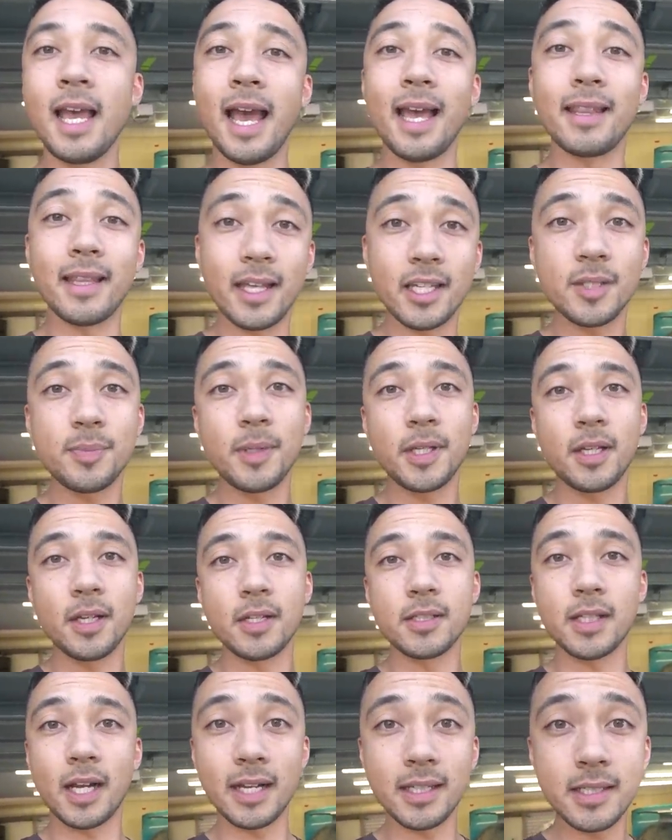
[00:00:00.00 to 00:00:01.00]
and that is
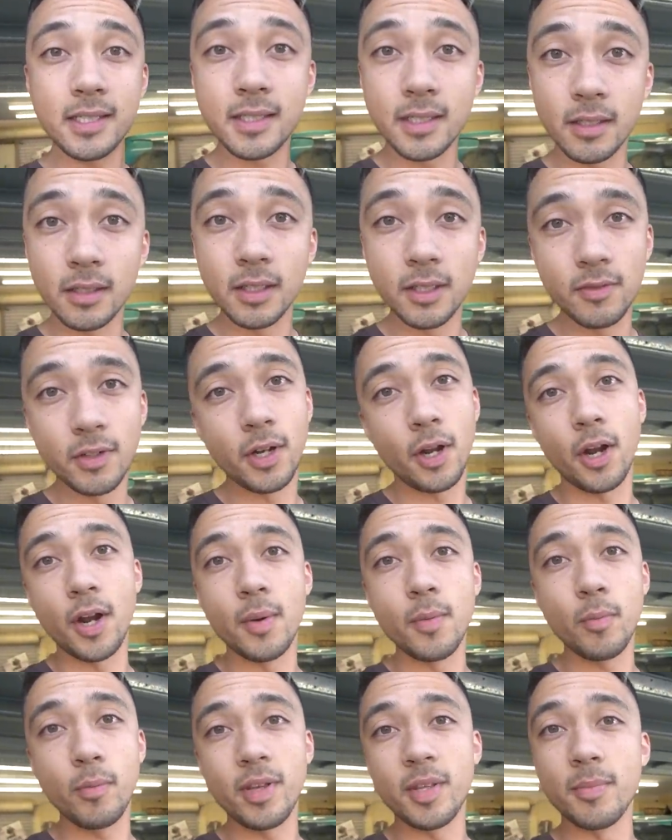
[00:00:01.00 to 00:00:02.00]
because I still live at
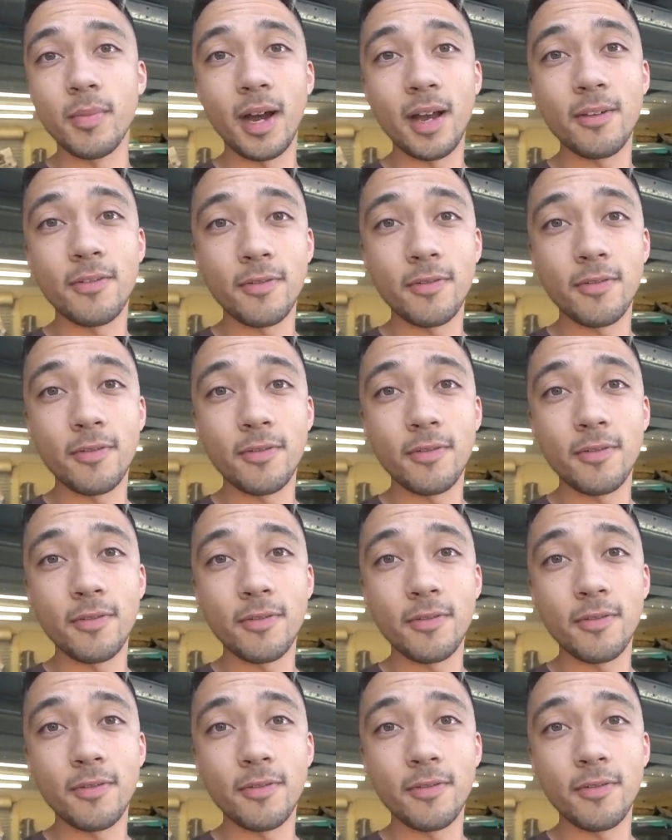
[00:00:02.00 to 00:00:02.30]
home with my